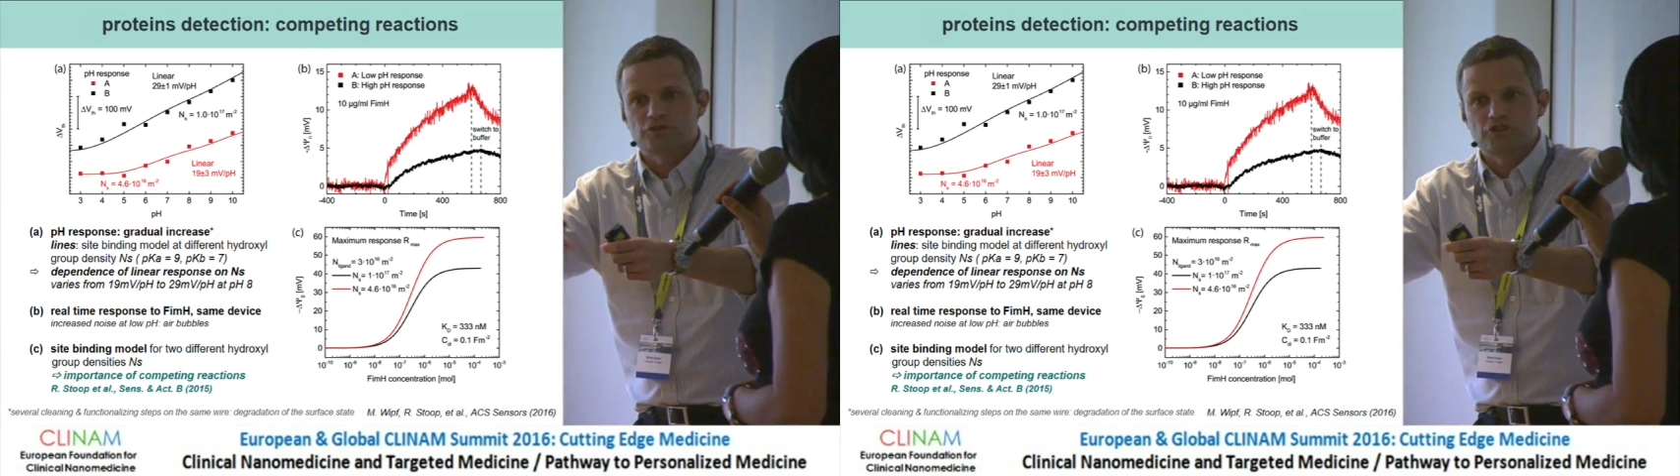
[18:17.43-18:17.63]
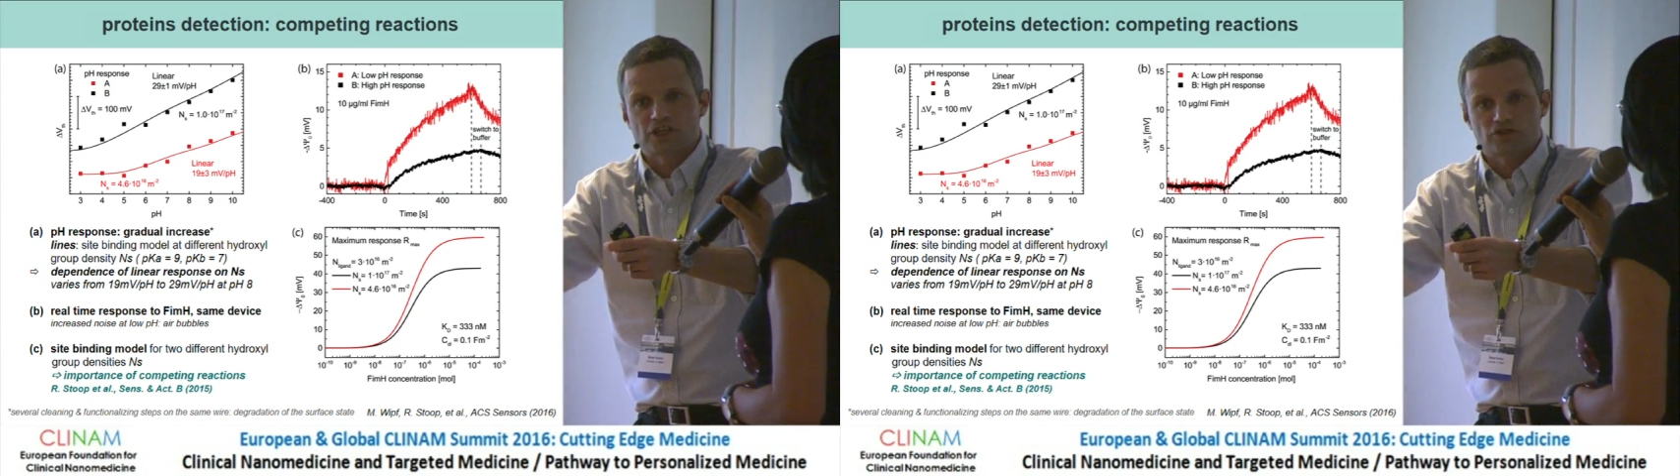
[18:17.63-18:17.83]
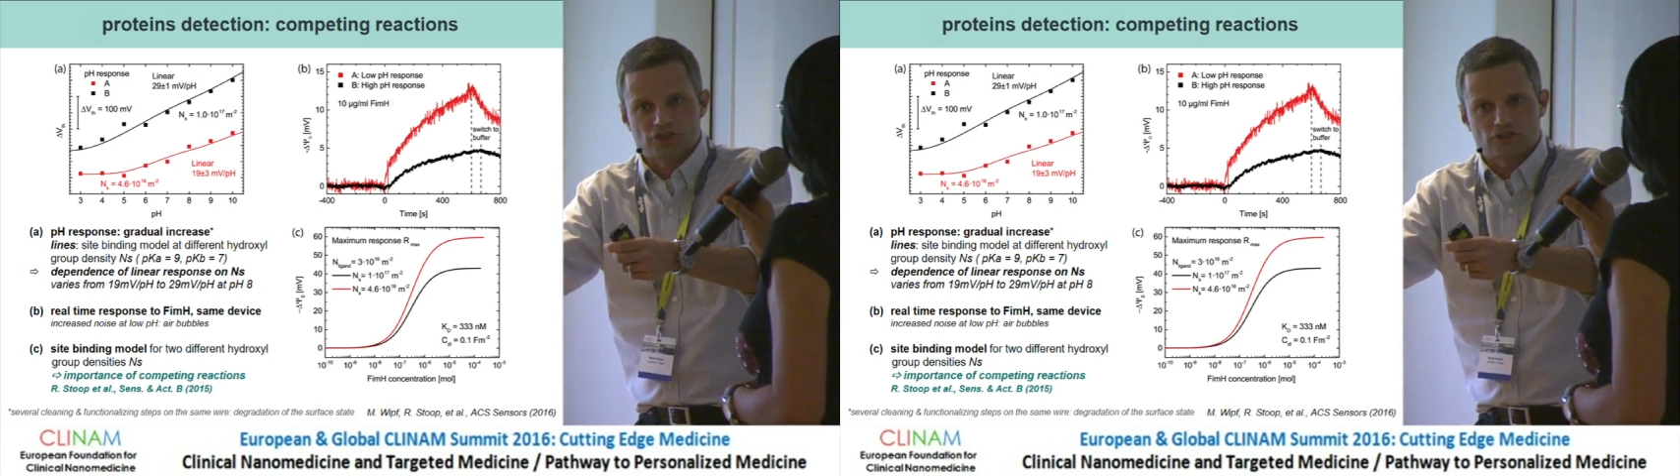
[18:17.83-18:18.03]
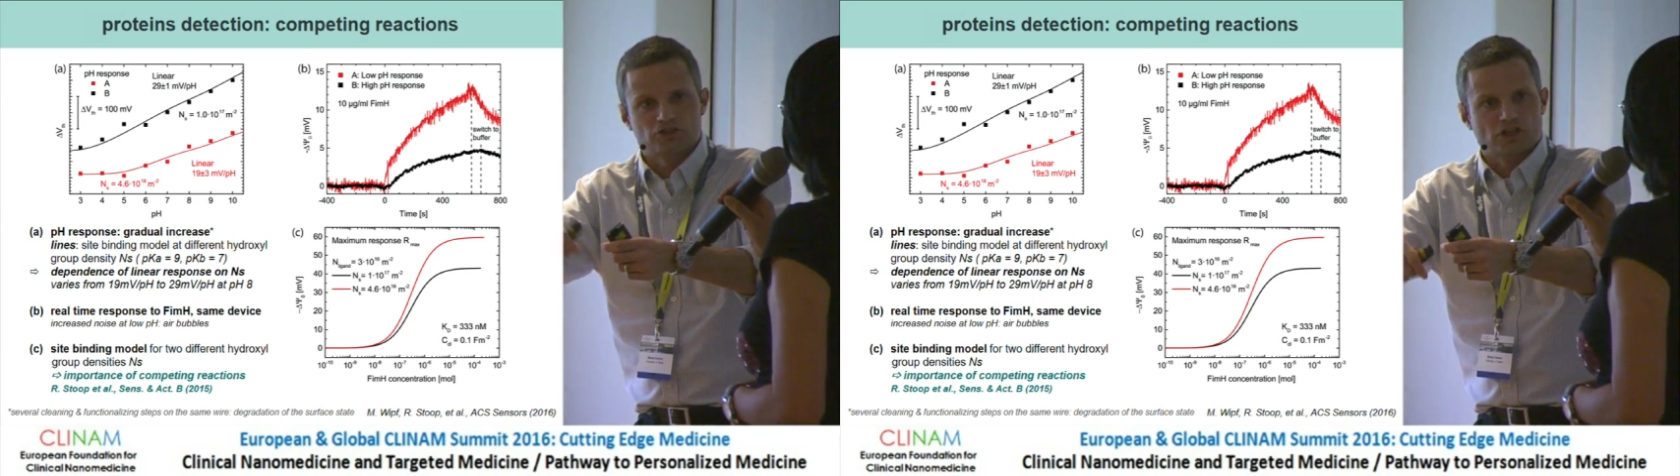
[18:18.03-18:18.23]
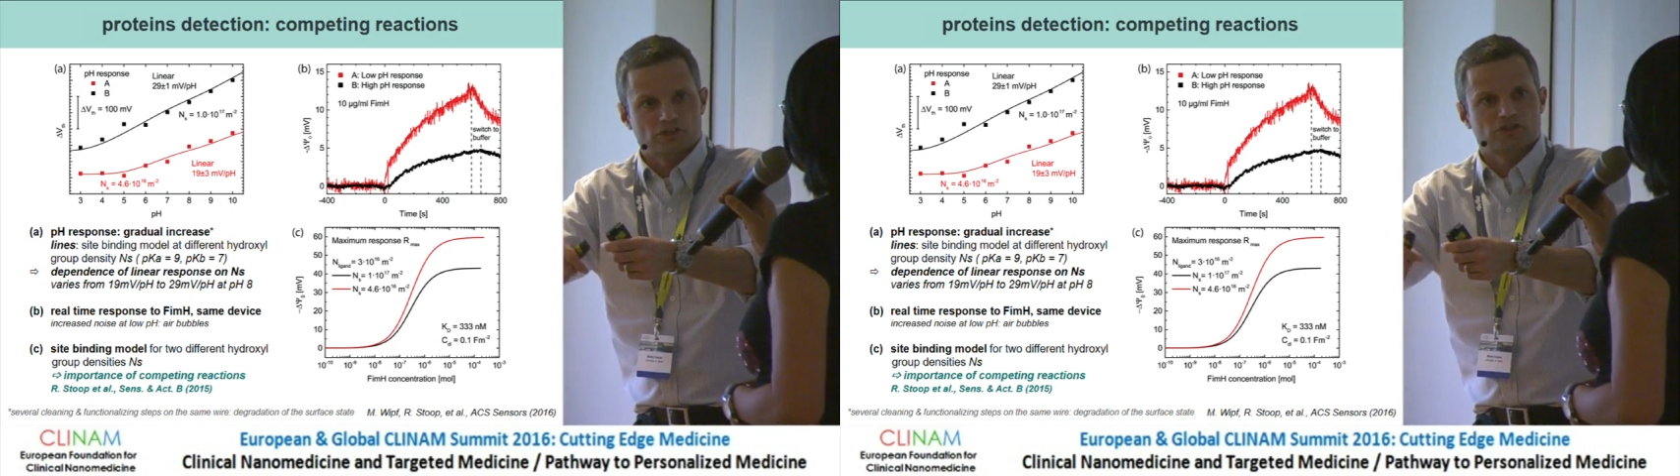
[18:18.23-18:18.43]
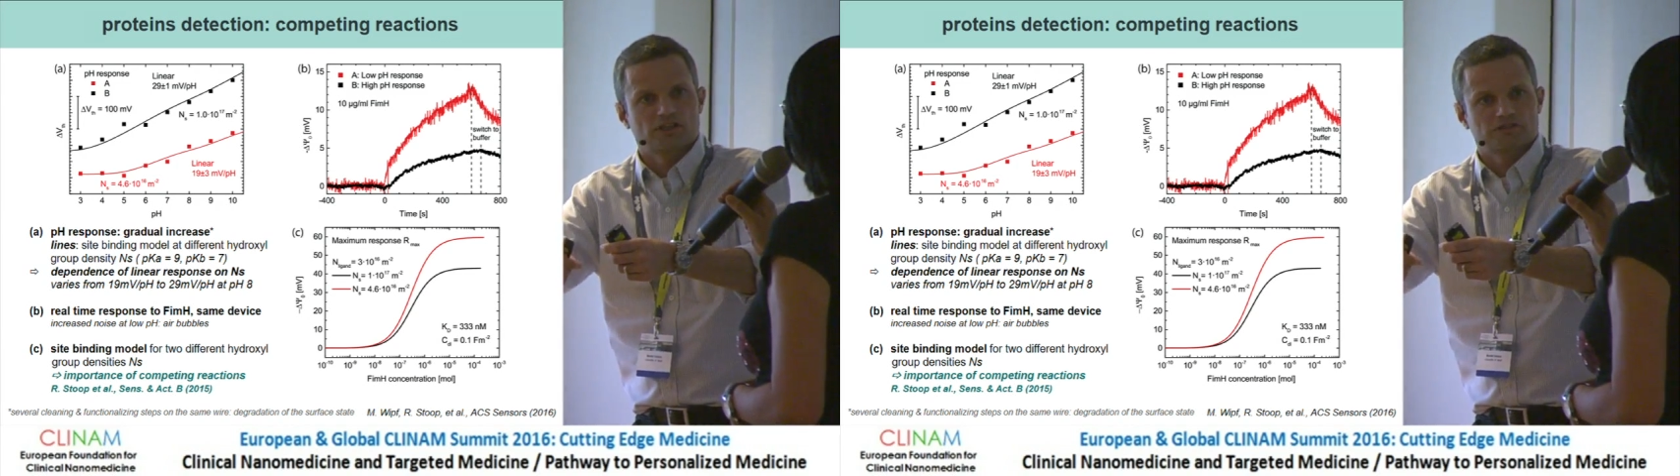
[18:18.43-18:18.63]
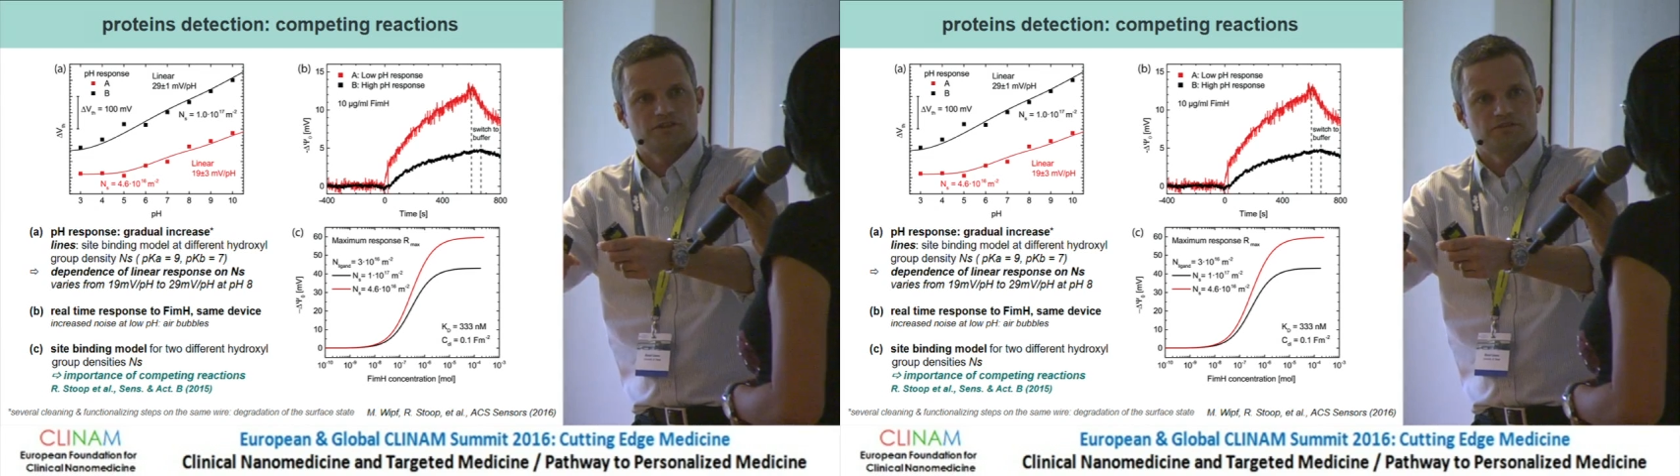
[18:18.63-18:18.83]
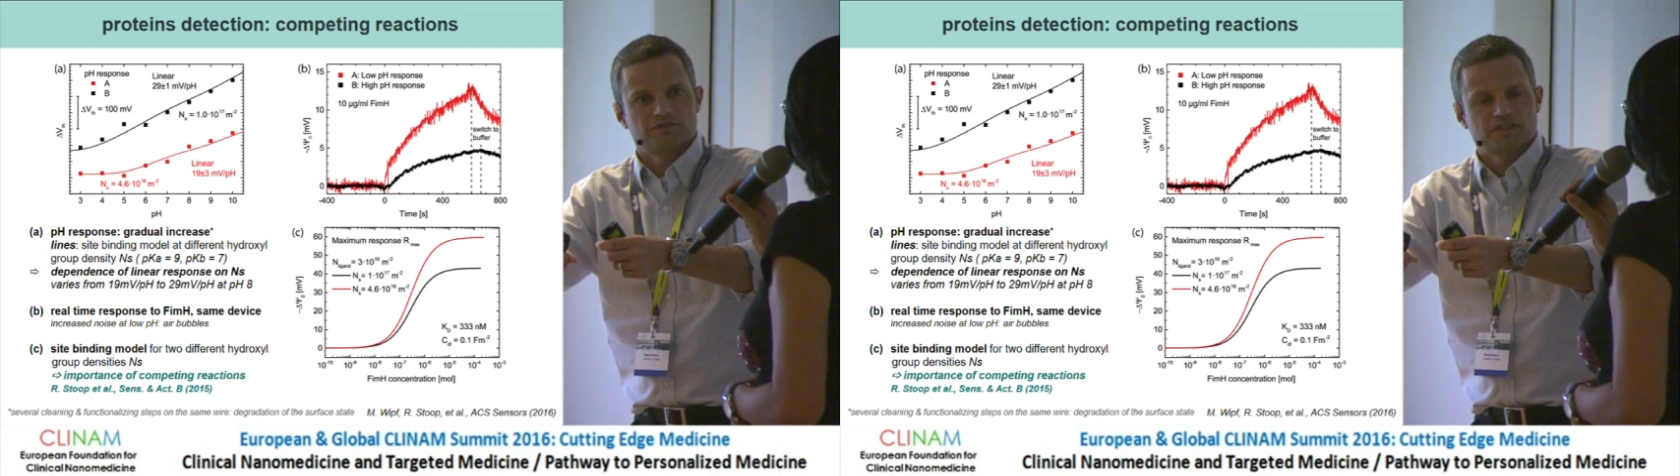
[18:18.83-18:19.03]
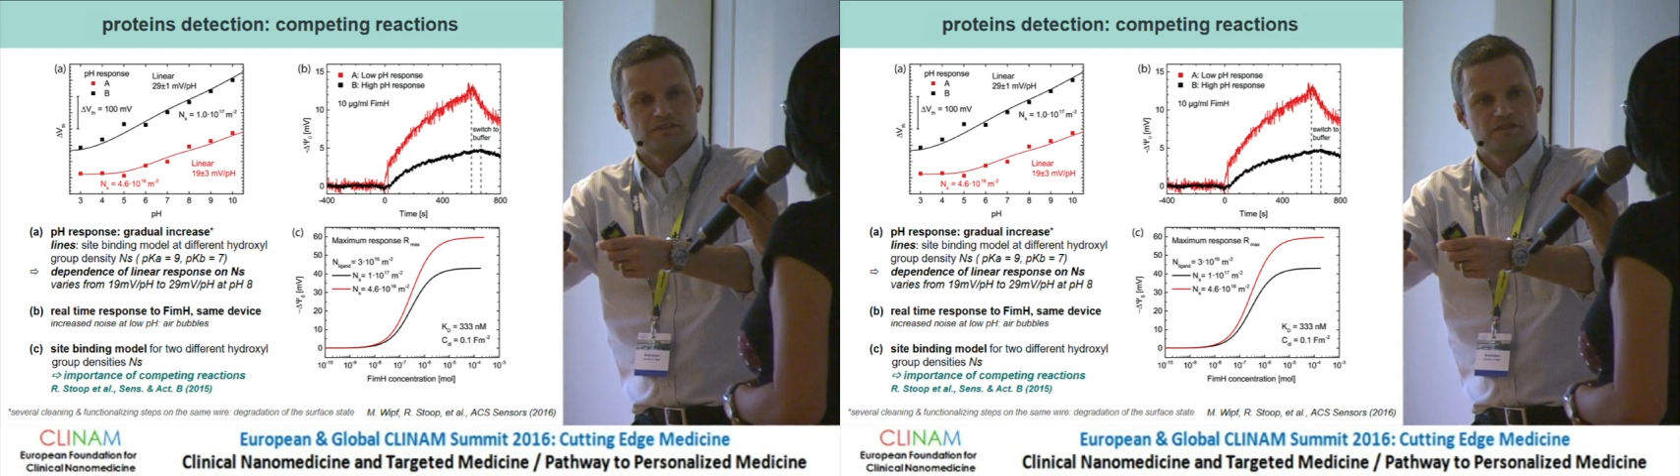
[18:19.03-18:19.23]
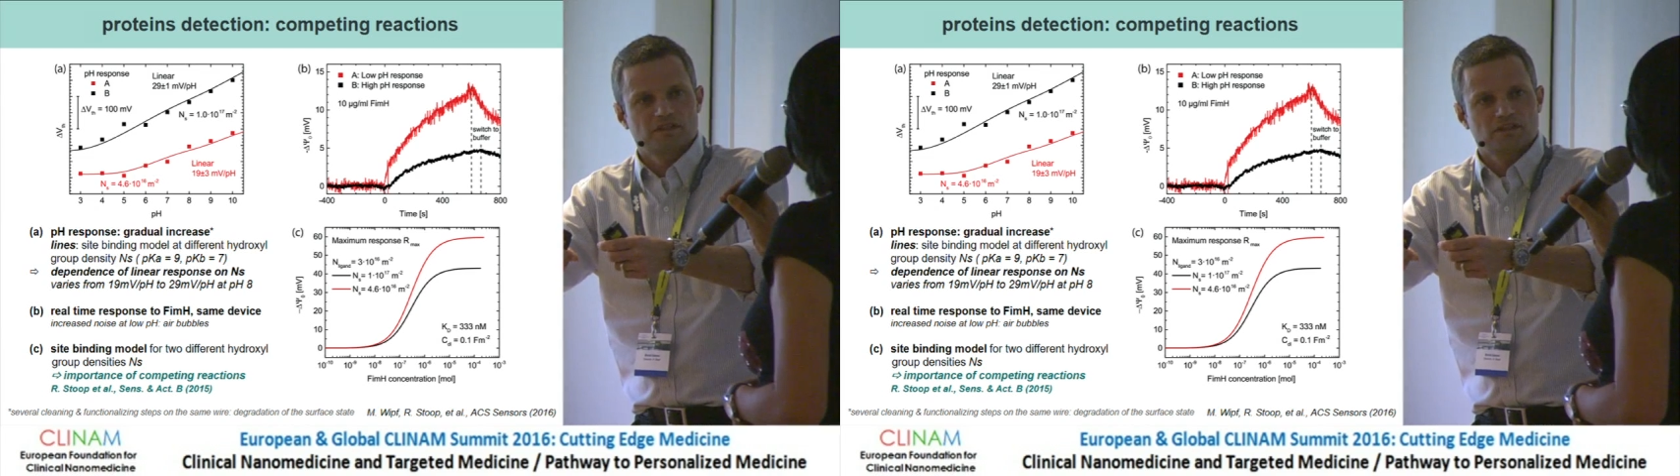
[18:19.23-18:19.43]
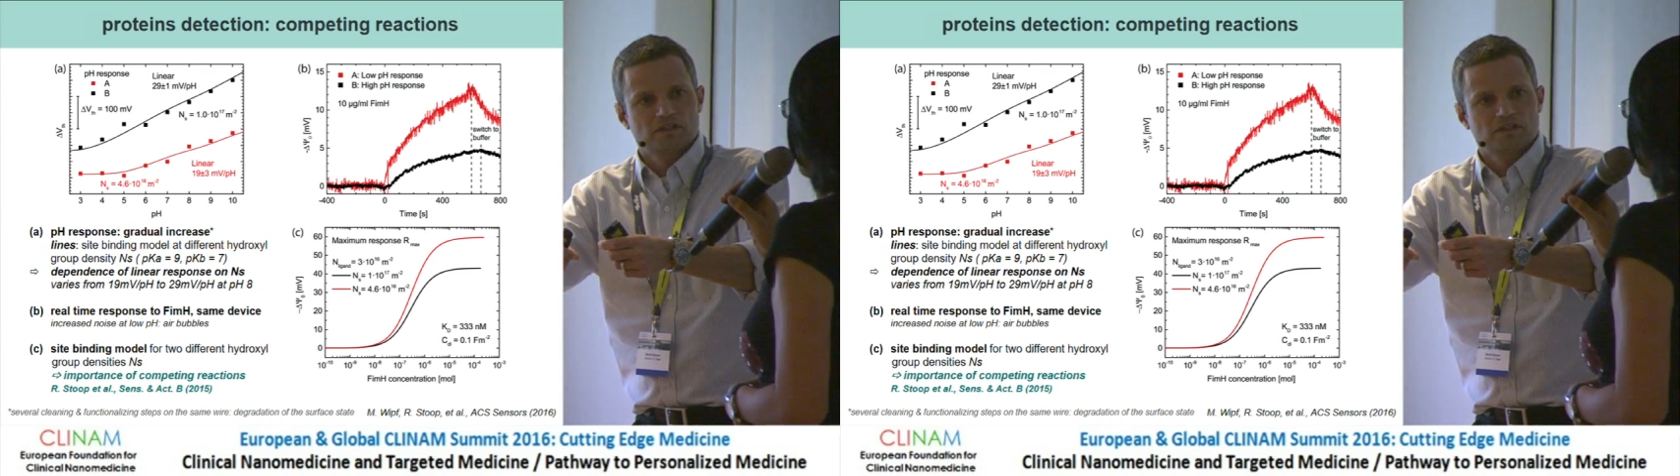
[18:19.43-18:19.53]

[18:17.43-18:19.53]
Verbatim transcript: which can change charge at the surface.